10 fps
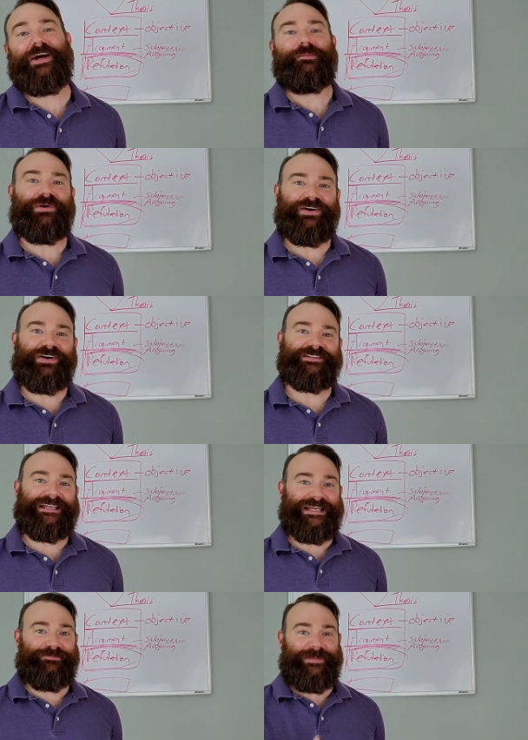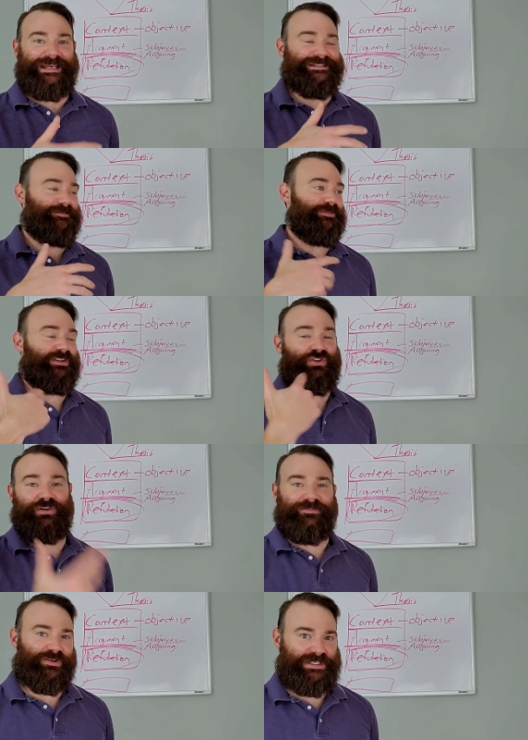because it makes the
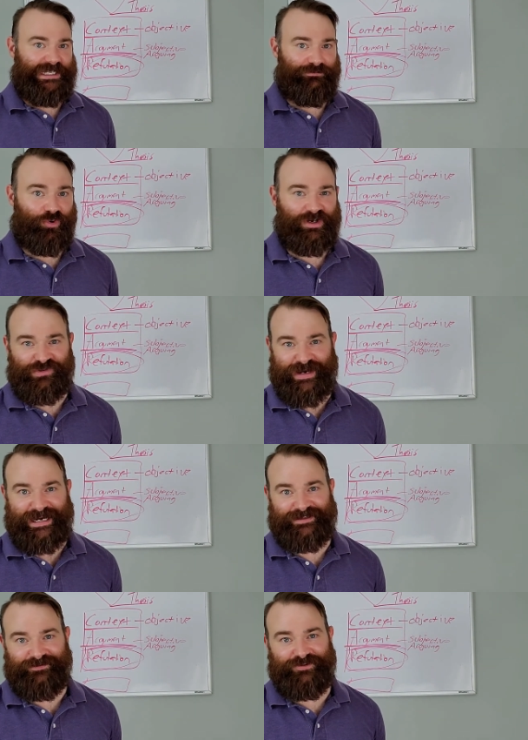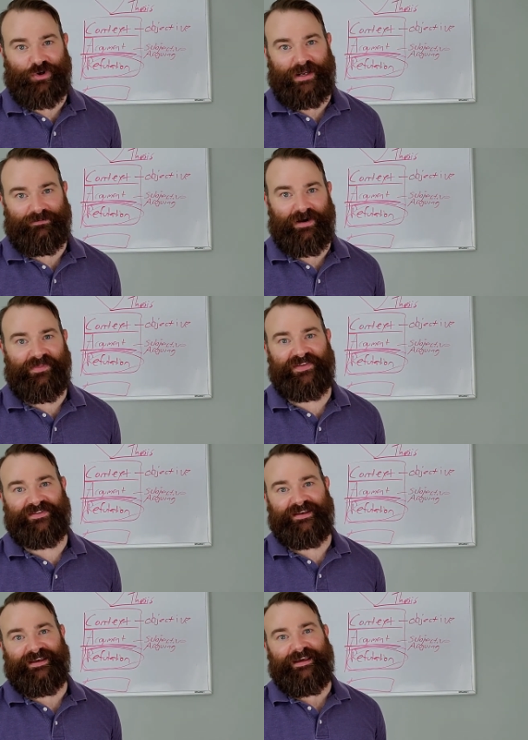university more attractive during months